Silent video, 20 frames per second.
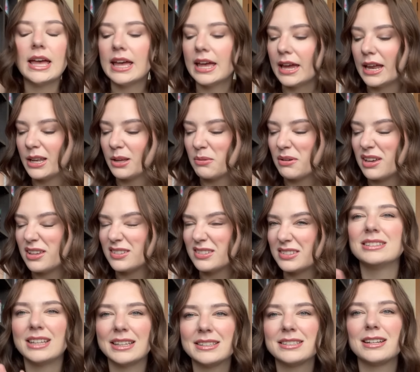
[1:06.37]

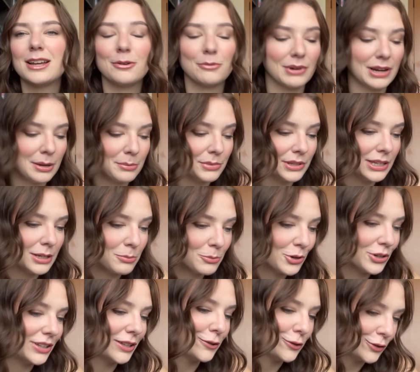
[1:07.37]
Anyways, let's not ramble
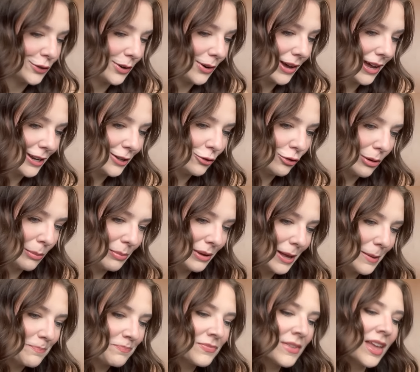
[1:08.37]
anymore. Let's just go ahead and jump
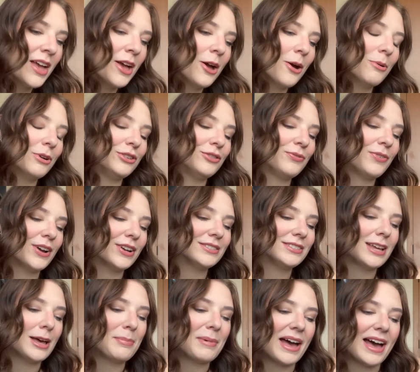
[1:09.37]
in. Which, first
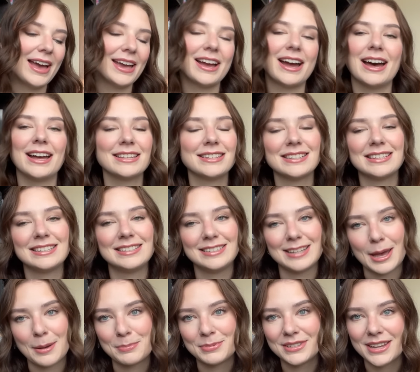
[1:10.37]
up, I got
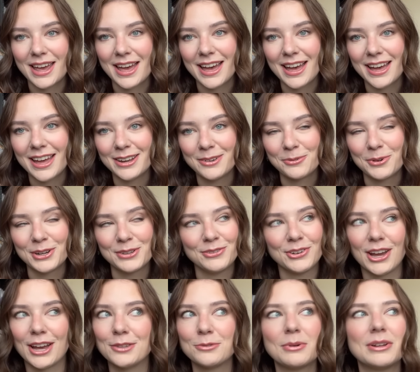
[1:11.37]
stepdad. One of you
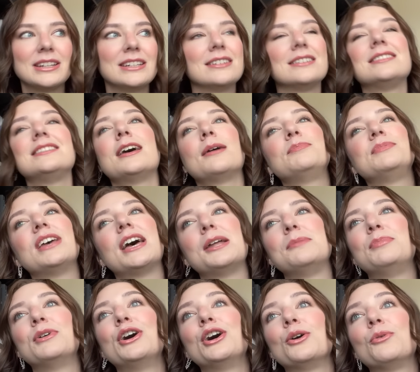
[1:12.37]
guys wanted a stepdad
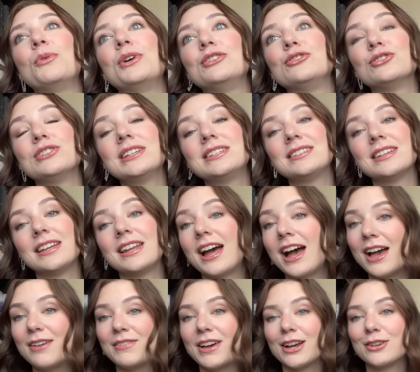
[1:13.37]
book, which, listen,
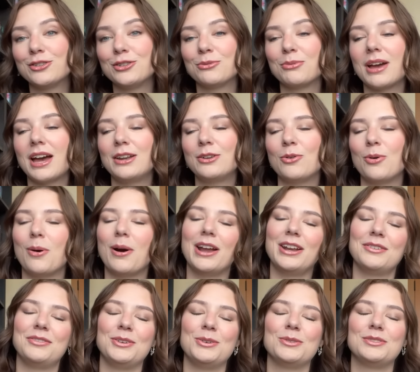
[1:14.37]
I've actually read quite
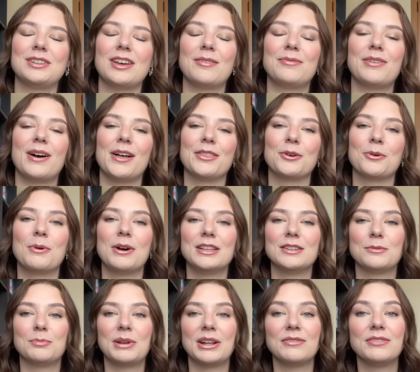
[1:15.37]
a few stepfather ones,
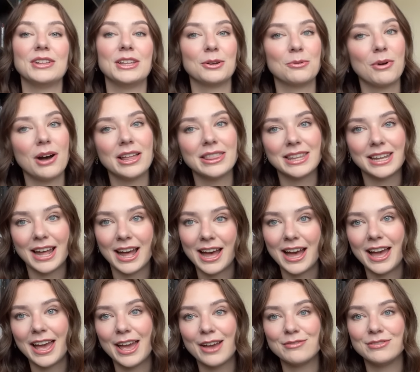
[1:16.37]
but I feel like one that
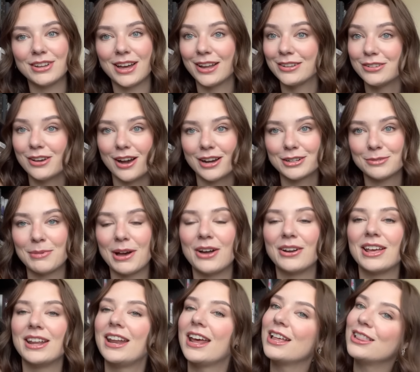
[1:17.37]
I have not talked about
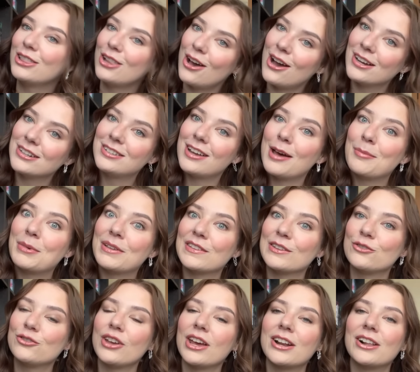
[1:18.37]
in a long time on
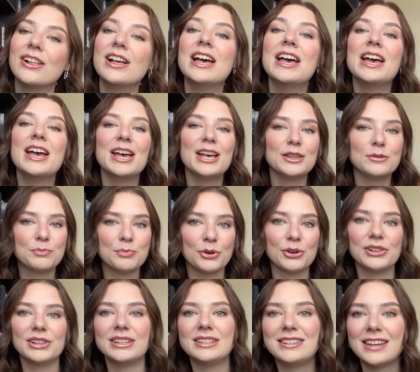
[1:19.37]
this channel is
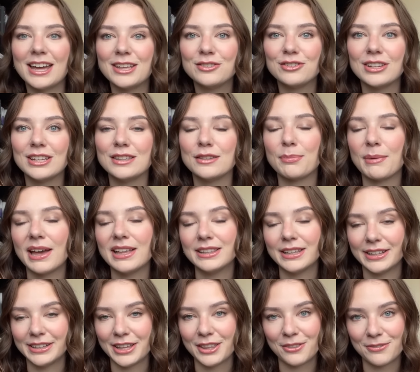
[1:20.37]
Brutal Intentions by
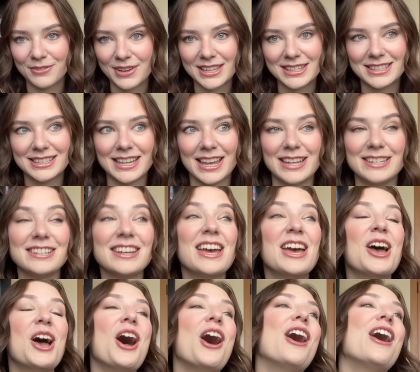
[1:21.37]
Lilith Vincent.
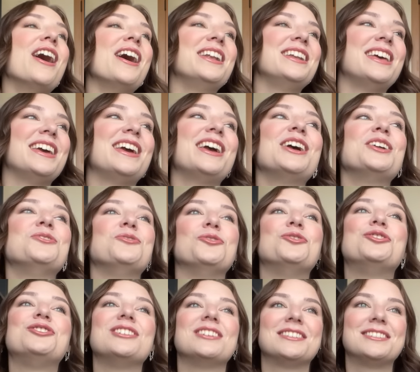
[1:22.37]

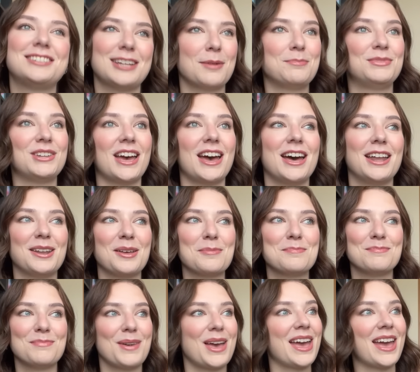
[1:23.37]
Unhinged stepdad,
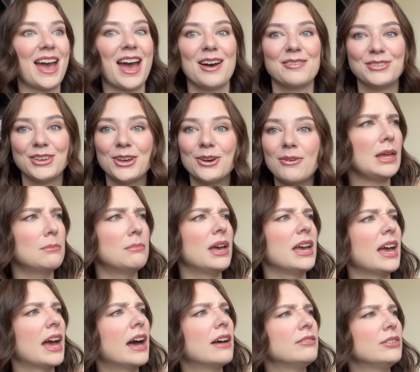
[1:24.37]
may have you. May
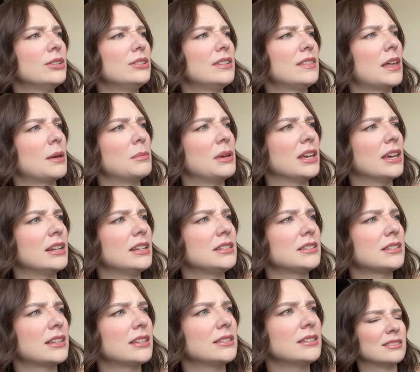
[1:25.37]
have you, did that make any
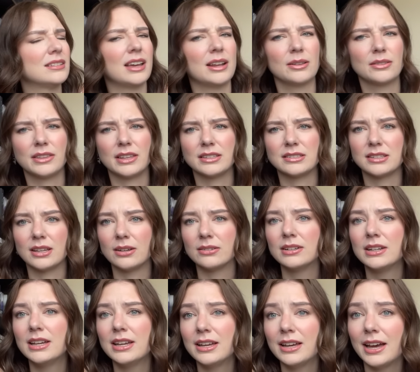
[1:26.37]
sense? I don't think so.
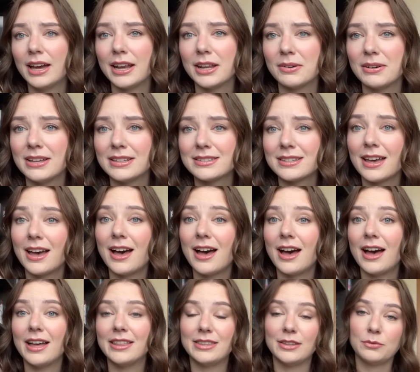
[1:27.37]
Anyways,
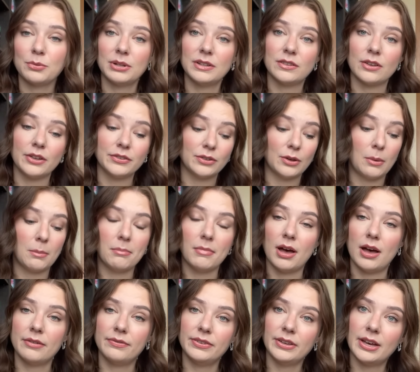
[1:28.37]
this one is also
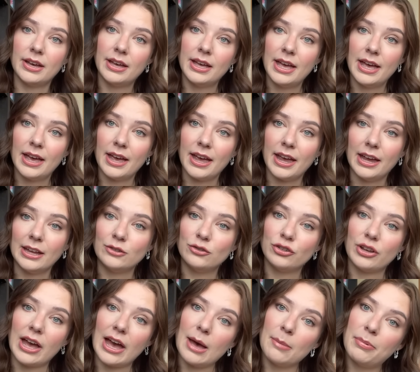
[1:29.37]
mafia, age
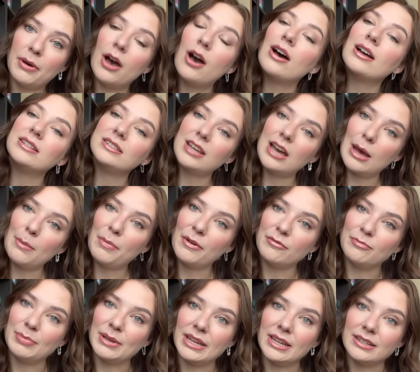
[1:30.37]
gap, on top
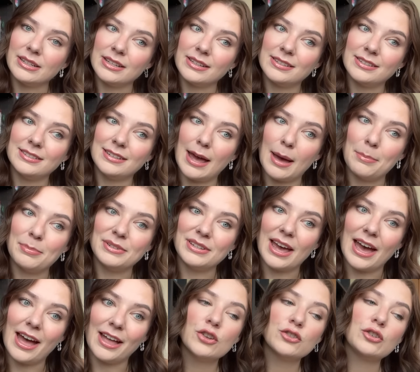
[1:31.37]
of being
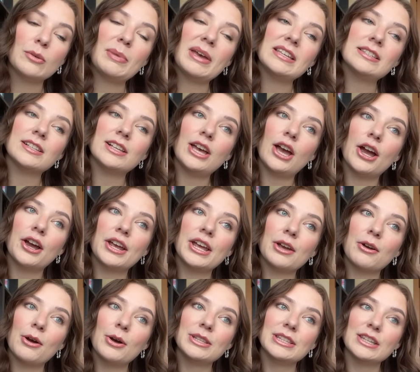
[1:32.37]
stepdad. So basically our
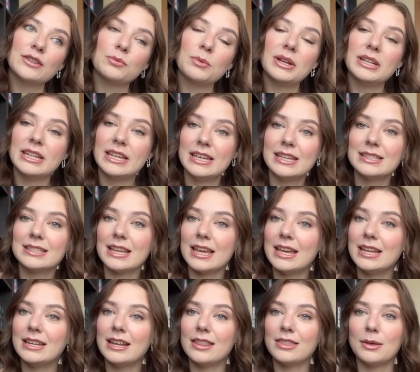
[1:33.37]
hero in this one, he is
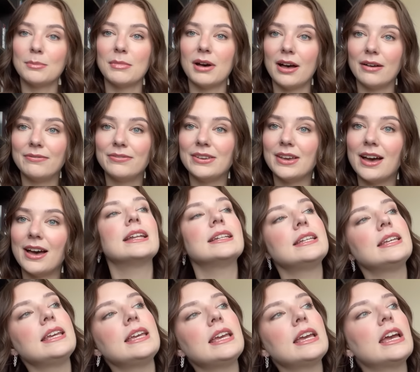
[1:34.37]
in the mafia.
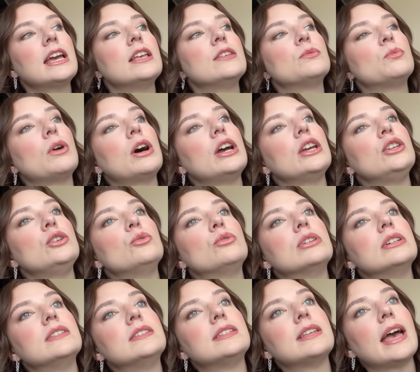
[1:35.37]
He is what you
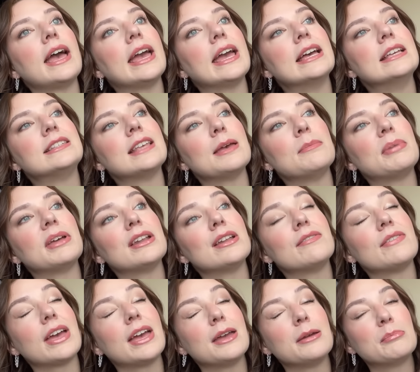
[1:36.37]
could say is a bit of
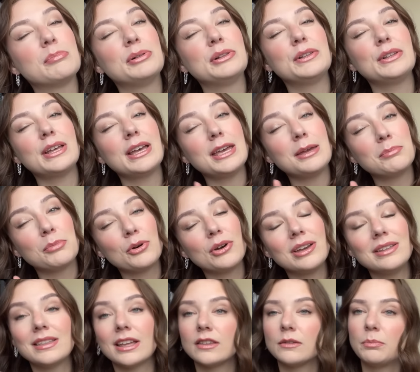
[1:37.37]
a
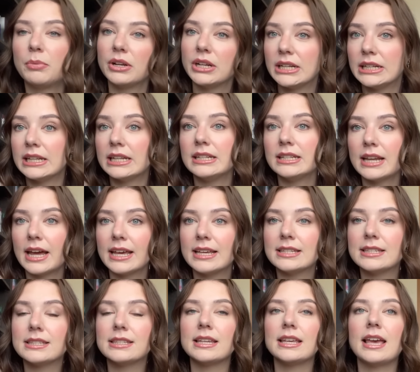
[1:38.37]
playboy, that's putting it
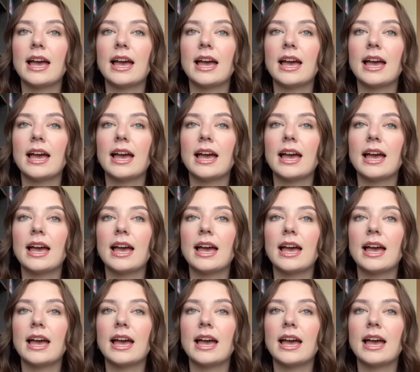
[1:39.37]
nicely.